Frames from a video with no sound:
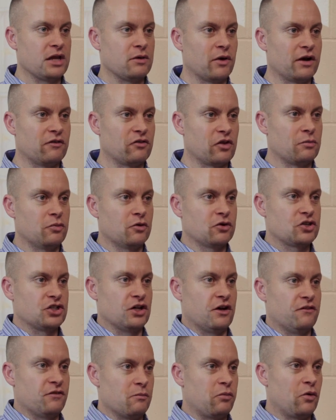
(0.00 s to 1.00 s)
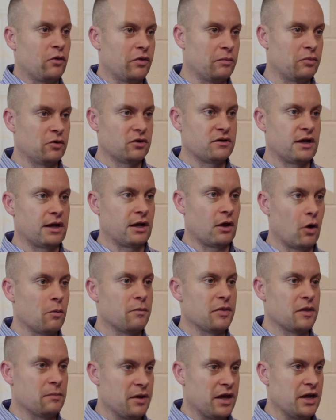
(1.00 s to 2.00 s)
And he went over to the bookshelf and pulled the book down and
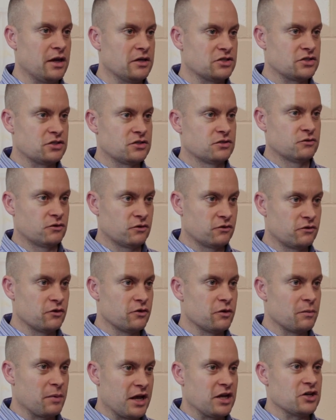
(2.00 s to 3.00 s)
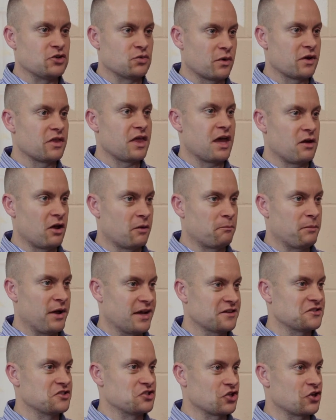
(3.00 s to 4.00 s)
opened the page to the page where that a
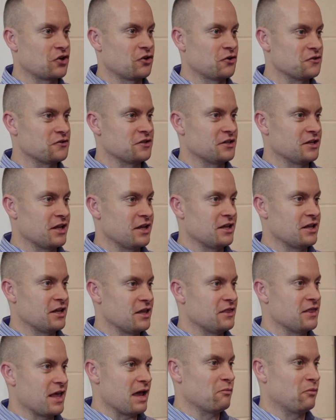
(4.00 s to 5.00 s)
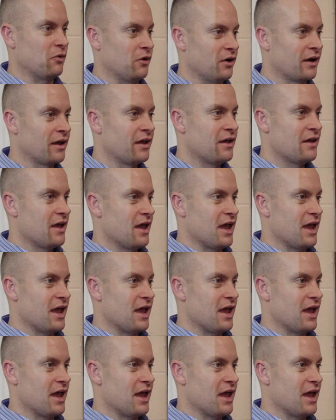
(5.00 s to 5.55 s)
passage occurs in, in, in that book.